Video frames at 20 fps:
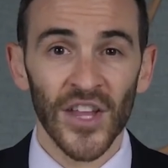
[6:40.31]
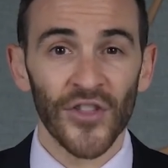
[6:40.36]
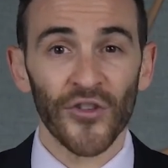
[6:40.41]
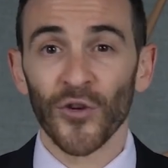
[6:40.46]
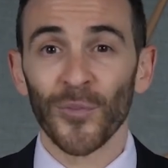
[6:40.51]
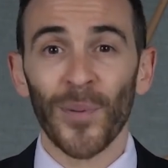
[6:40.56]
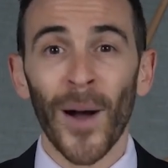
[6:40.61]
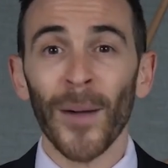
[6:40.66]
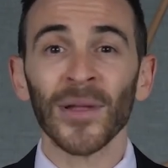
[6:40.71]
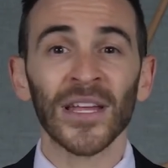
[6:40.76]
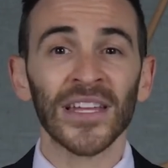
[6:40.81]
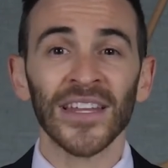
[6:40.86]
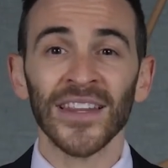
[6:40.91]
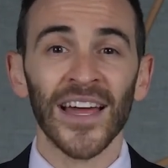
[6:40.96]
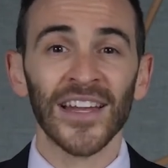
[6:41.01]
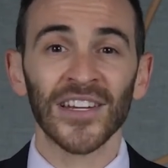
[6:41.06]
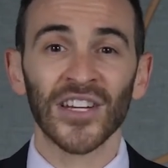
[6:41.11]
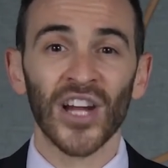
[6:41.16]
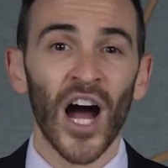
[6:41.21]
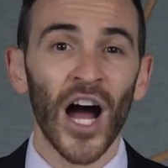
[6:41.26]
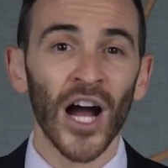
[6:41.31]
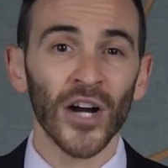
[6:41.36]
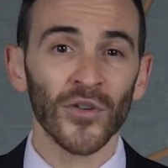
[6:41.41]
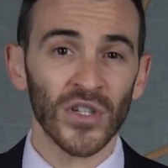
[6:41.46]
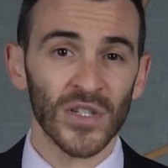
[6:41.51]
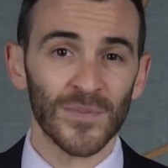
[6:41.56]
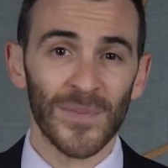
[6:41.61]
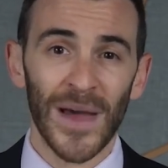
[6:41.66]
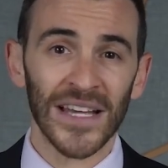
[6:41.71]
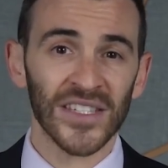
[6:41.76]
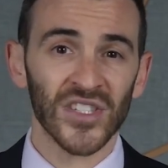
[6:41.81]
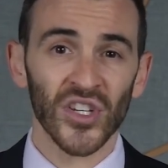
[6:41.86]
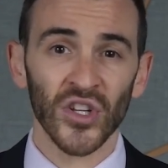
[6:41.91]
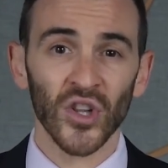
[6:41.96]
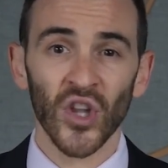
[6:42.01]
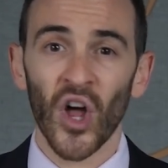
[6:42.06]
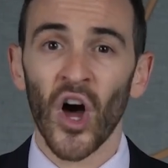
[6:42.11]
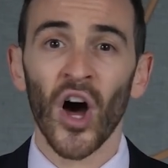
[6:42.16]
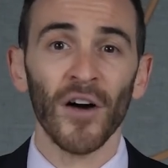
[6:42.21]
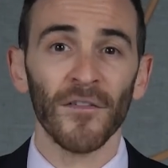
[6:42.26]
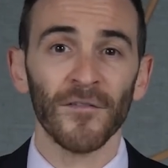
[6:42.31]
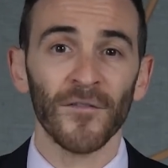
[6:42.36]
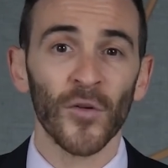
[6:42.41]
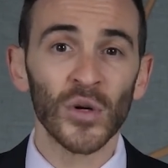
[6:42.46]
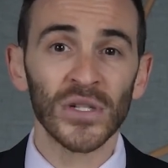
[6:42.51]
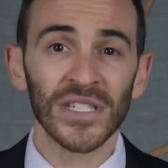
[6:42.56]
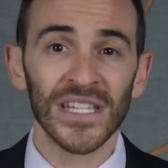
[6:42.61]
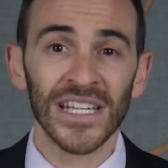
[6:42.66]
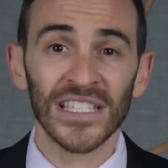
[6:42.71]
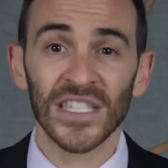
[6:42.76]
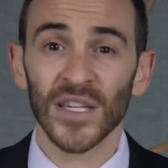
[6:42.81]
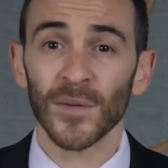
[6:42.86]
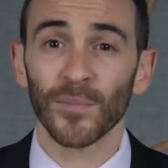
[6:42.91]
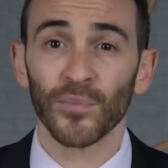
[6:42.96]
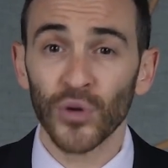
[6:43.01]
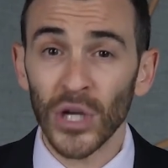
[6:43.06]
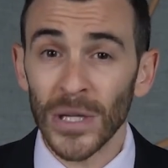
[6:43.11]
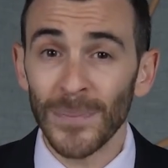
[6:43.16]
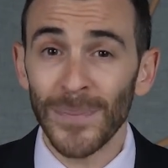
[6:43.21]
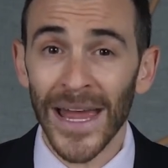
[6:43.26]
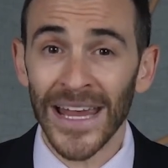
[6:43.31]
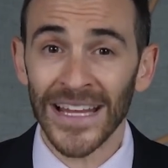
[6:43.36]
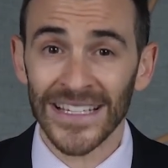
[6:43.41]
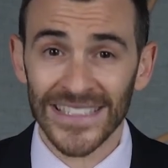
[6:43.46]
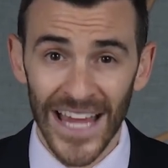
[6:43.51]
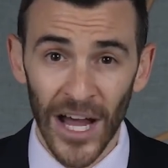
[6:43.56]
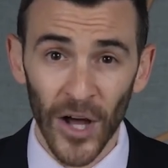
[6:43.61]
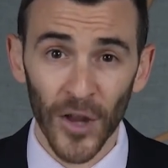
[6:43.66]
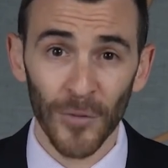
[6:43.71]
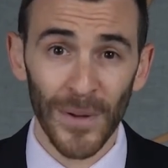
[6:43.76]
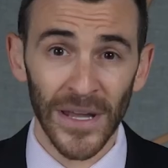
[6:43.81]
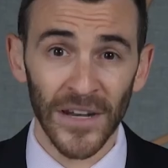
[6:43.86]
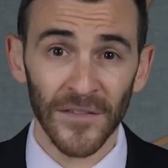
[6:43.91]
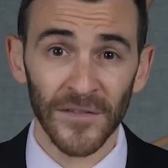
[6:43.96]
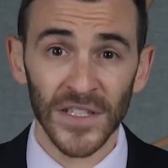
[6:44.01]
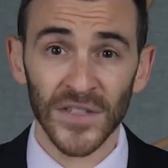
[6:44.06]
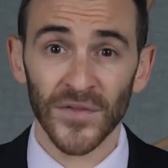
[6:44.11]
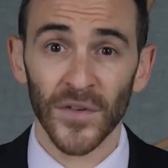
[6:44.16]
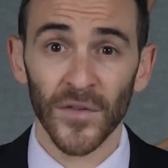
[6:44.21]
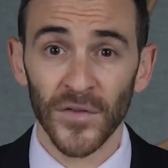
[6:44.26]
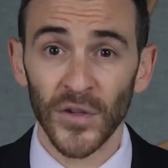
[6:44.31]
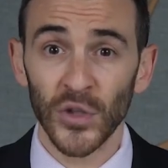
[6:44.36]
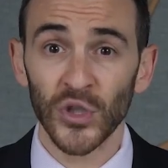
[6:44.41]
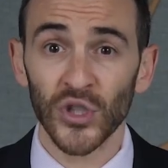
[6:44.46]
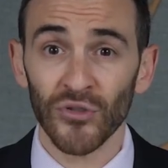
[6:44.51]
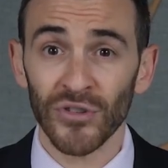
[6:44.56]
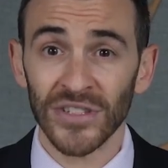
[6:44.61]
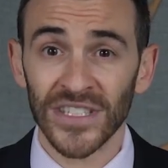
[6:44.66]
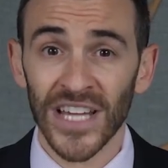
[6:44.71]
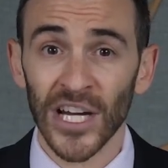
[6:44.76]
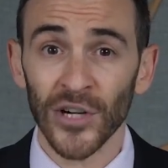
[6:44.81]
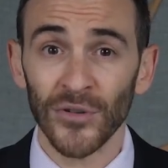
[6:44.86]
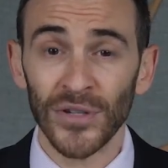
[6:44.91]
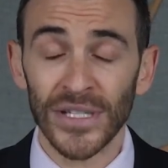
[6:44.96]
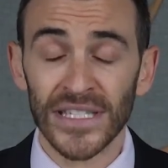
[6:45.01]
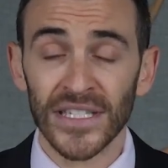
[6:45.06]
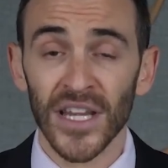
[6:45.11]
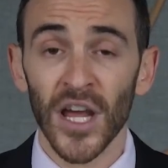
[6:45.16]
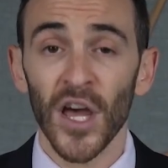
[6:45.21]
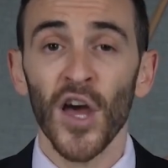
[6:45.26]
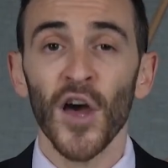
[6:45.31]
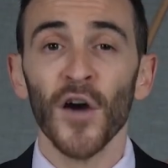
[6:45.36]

The Republican-led Congress passed a law forcing it to prepay its health benefits for future retirees